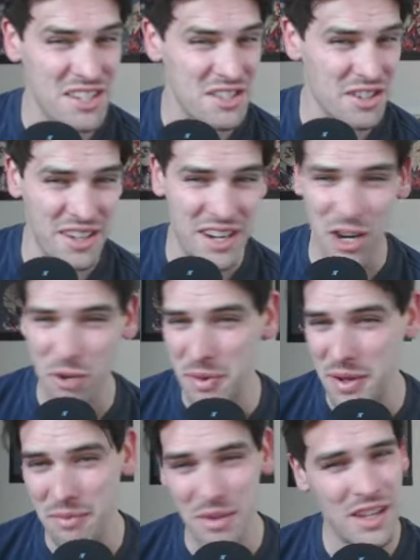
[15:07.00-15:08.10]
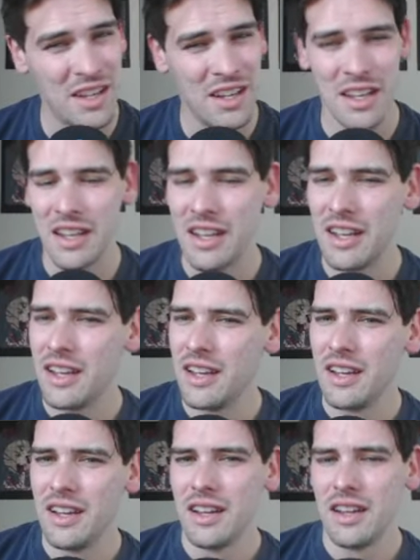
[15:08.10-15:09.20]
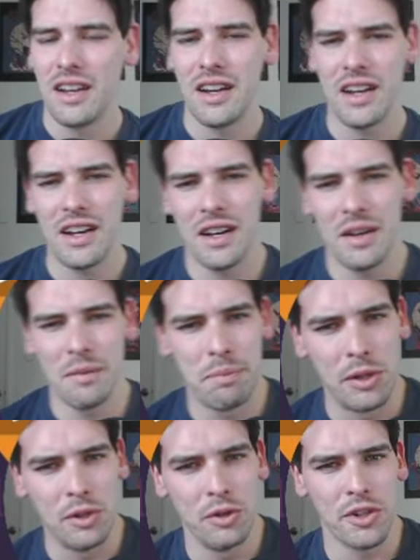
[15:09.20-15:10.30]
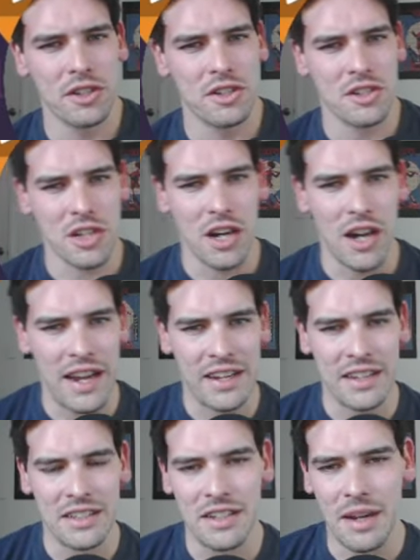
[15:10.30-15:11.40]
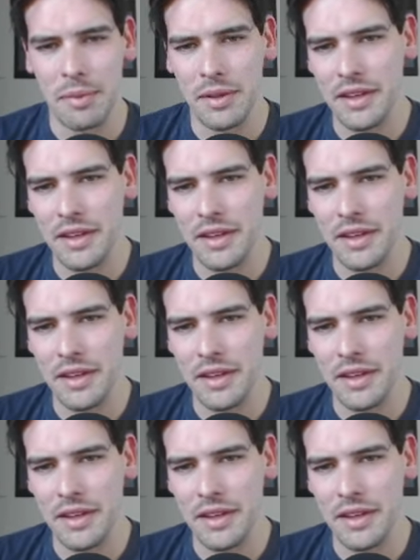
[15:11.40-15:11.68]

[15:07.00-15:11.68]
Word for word: not gonna help him. Uh, Beluga Tiger, I believe,